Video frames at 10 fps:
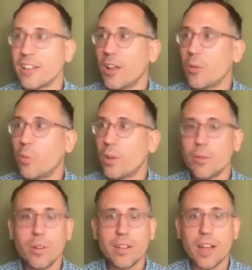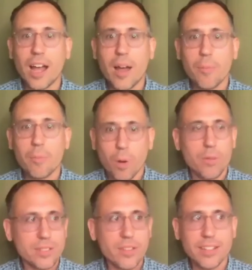We would most of
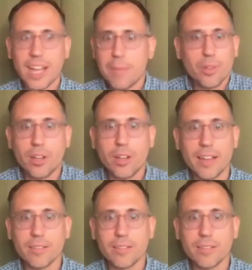the time cook in.